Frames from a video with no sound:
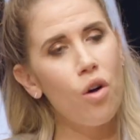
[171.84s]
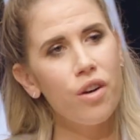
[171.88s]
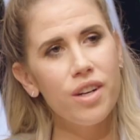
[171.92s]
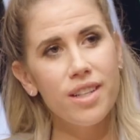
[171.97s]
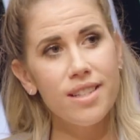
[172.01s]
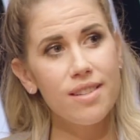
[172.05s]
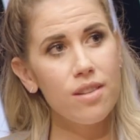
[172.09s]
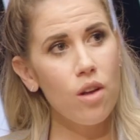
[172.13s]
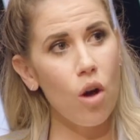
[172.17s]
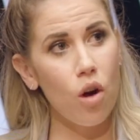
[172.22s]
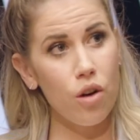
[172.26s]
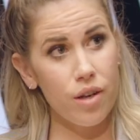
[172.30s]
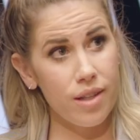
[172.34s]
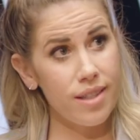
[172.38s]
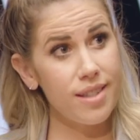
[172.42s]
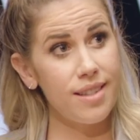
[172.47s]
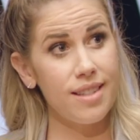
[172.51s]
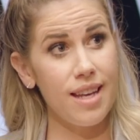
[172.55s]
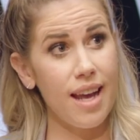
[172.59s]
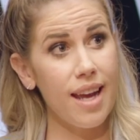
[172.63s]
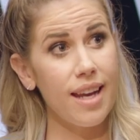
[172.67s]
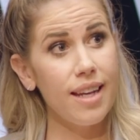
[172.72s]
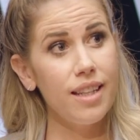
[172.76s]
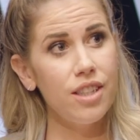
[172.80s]
on a
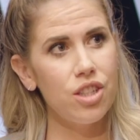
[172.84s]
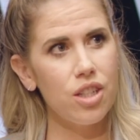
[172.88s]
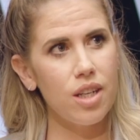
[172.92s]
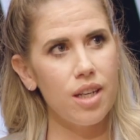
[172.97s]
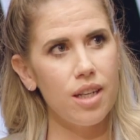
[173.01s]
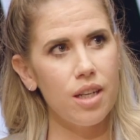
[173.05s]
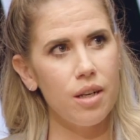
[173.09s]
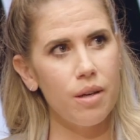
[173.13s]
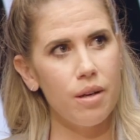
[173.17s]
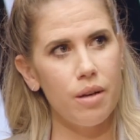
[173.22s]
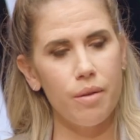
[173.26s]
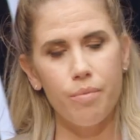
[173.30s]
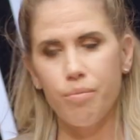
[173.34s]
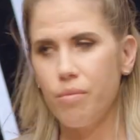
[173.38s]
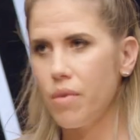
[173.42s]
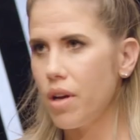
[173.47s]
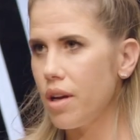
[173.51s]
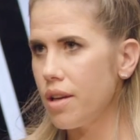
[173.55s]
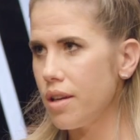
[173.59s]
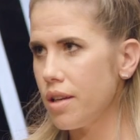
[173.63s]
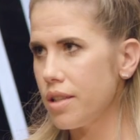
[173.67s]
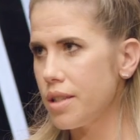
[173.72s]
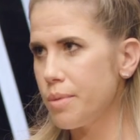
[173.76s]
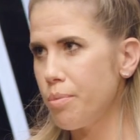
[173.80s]
stage in a,
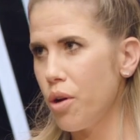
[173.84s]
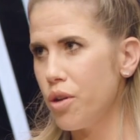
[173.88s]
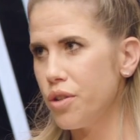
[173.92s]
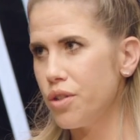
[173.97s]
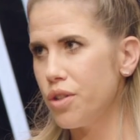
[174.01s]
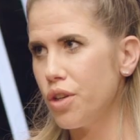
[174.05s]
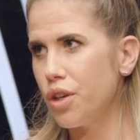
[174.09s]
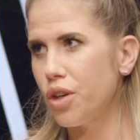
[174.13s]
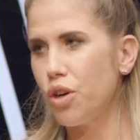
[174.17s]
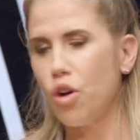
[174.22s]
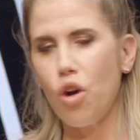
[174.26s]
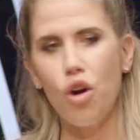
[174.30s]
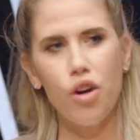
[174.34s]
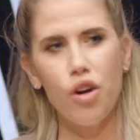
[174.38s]
I suppose, a